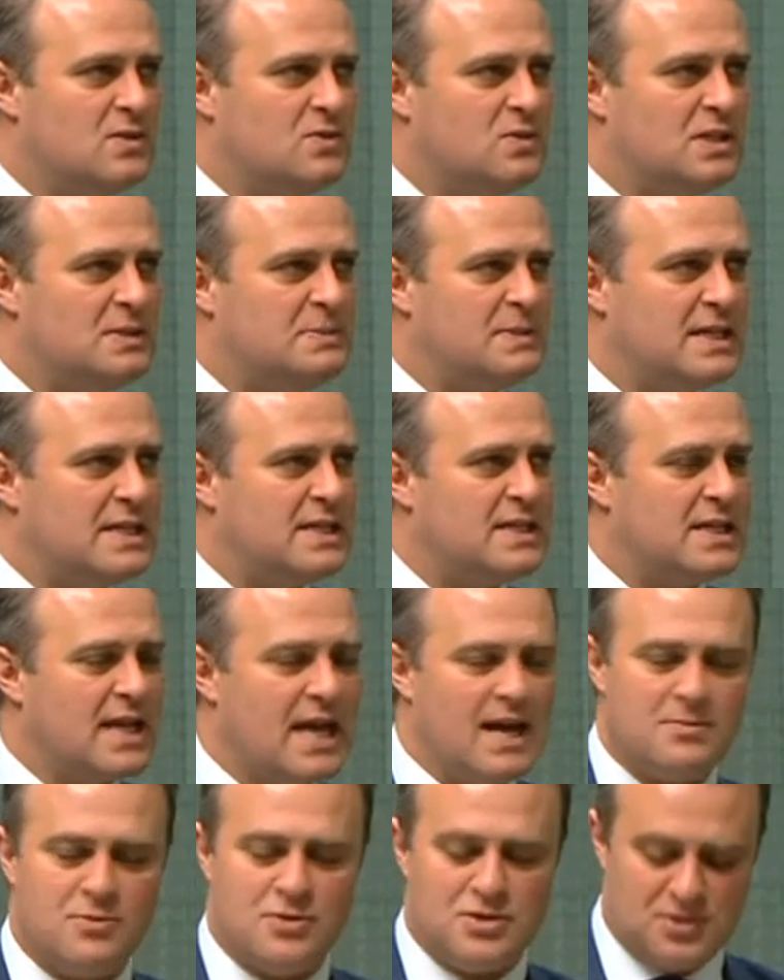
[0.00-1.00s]
where many
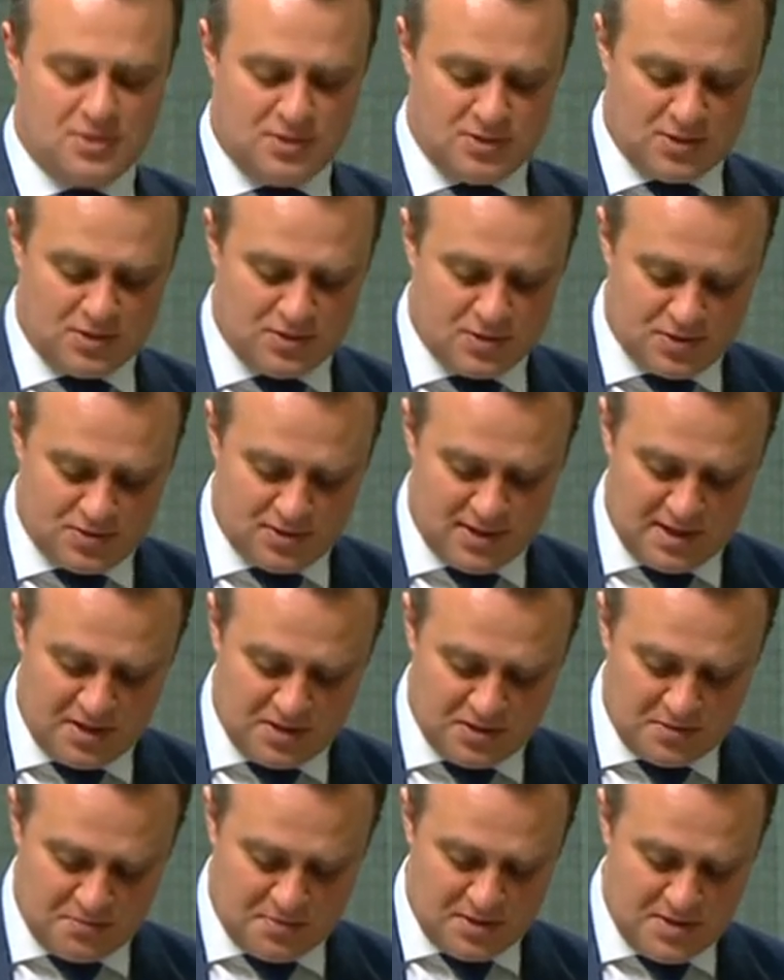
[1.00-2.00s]
Aboriginal and Torres Strait
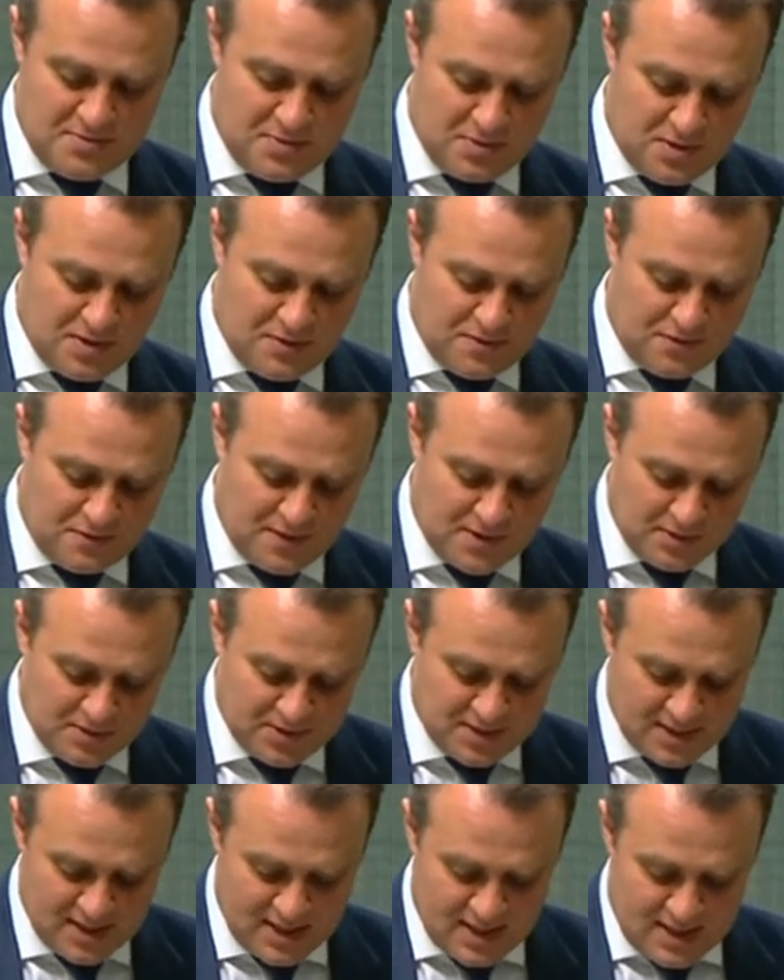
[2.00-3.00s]
Islander people have
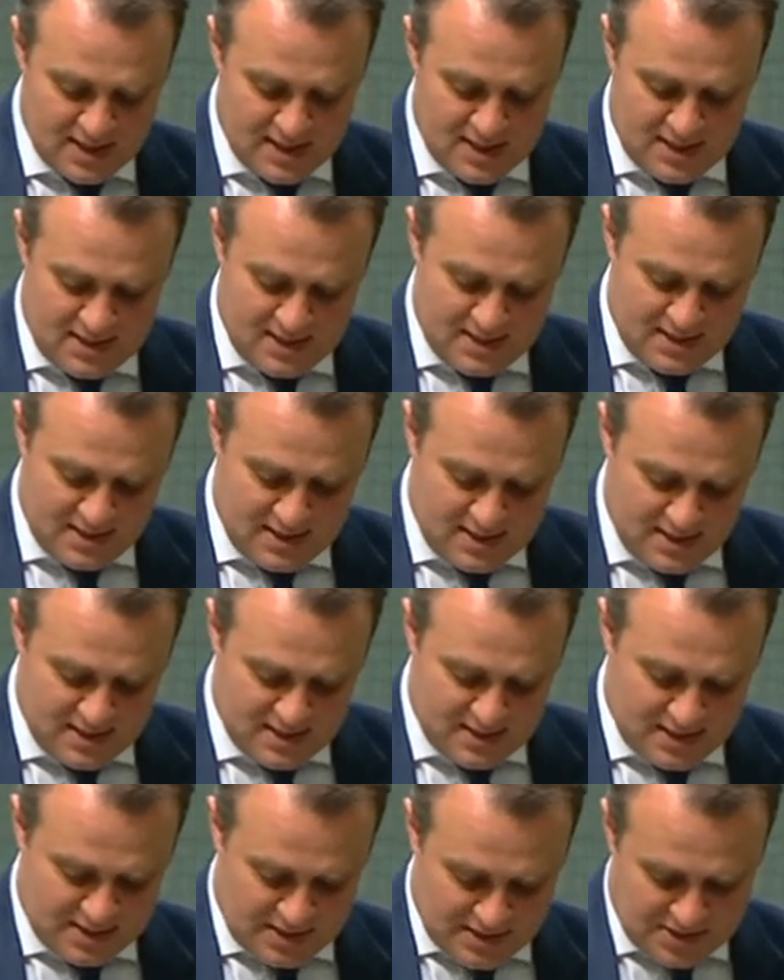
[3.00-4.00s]
felt
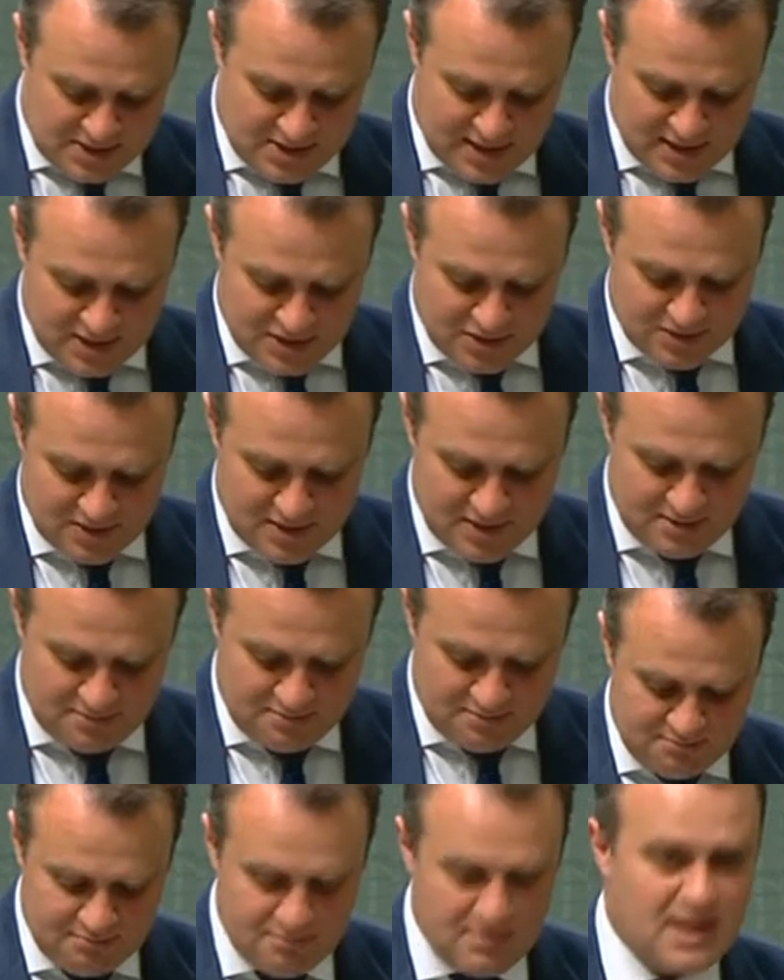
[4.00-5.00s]
that this country
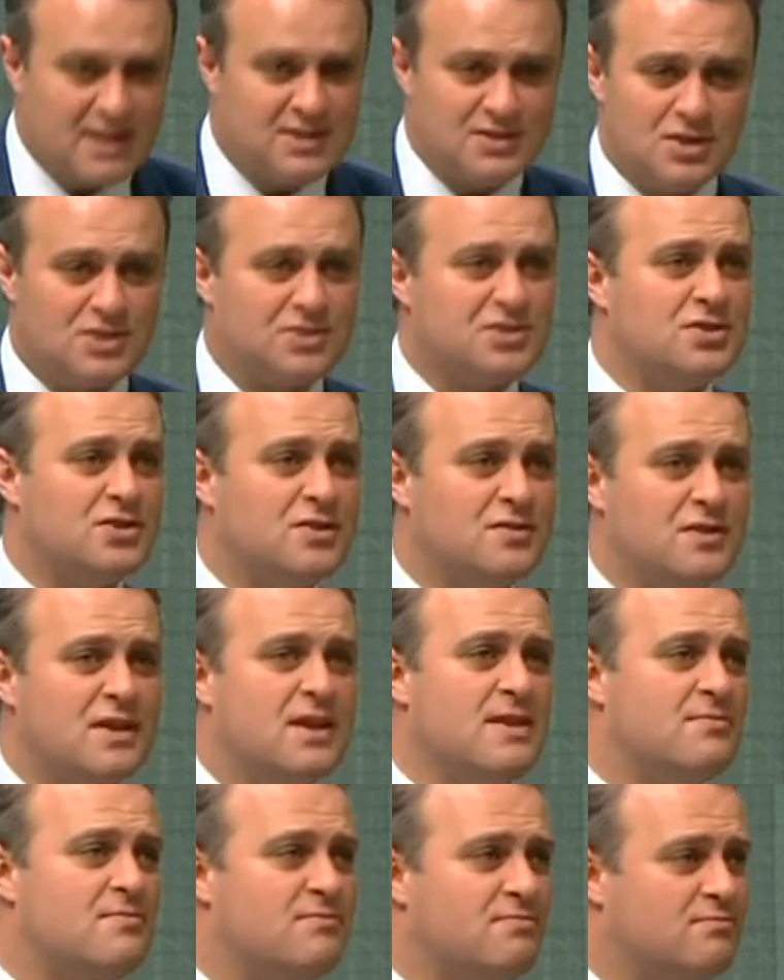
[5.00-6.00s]
has not served
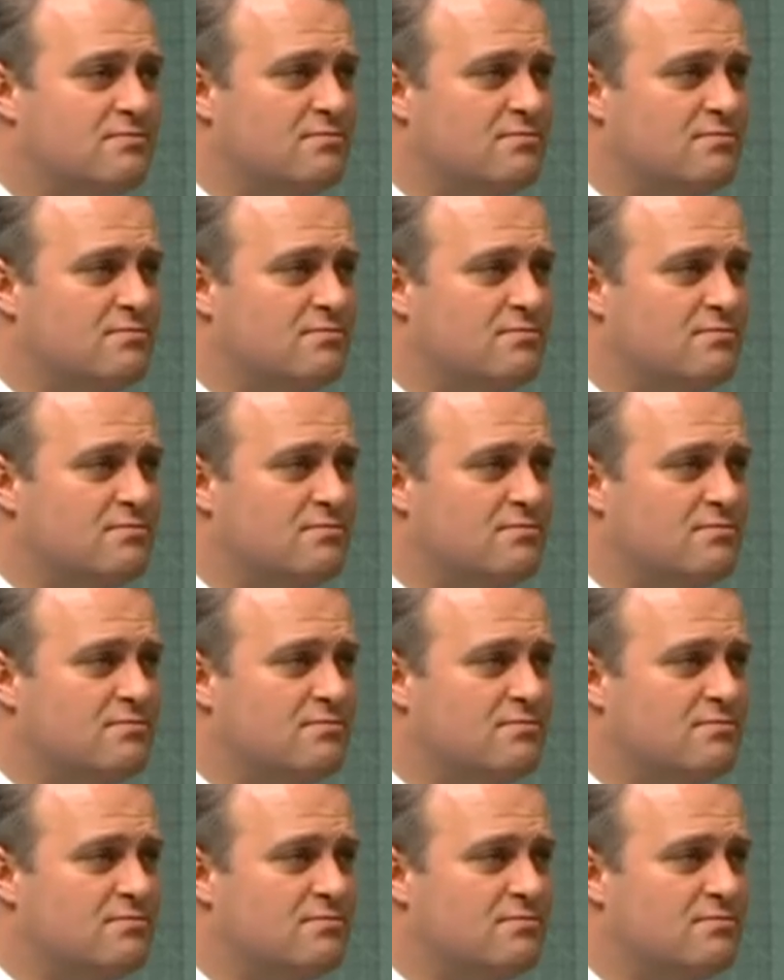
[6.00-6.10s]
them,